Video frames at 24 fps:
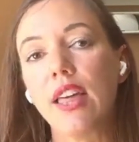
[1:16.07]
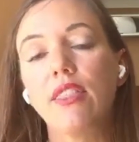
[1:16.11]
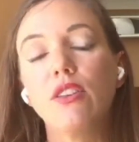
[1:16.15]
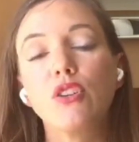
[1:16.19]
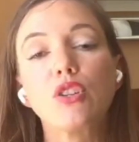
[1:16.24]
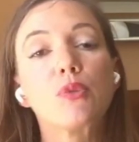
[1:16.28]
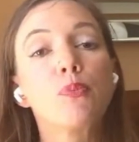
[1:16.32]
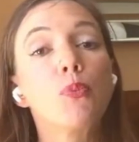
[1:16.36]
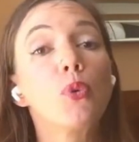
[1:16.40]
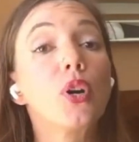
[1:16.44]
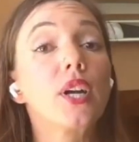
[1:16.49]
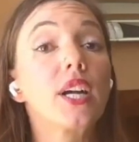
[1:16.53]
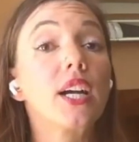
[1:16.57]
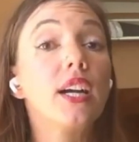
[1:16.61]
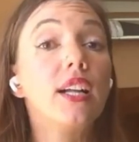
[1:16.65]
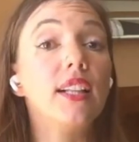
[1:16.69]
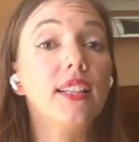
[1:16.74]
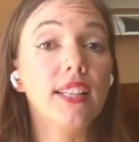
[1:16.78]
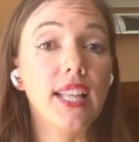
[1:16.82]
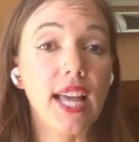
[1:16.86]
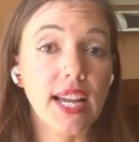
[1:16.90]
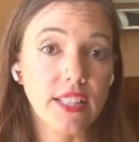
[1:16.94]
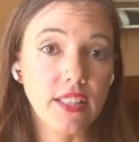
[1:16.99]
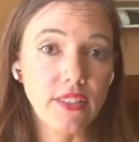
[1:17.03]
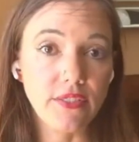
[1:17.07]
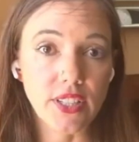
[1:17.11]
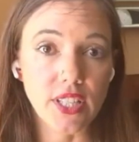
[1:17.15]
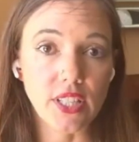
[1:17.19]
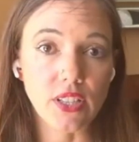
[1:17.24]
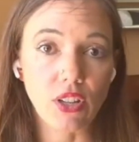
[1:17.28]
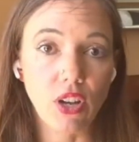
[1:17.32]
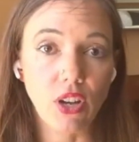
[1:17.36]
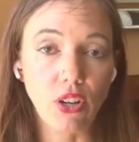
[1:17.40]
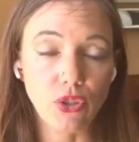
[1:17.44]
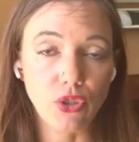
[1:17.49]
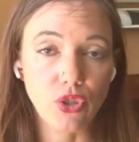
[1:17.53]
there's more
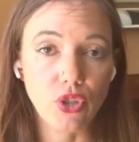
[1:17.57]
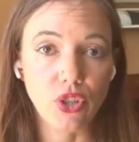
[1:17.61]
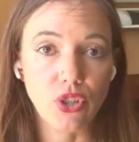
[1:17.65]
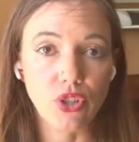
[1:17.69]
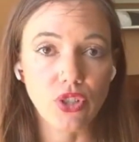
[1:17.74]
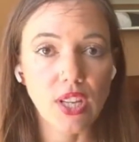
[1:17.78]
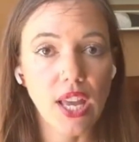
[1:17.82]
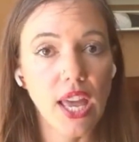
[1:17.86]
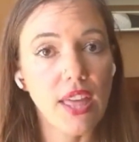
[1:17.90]
collectivist cultures,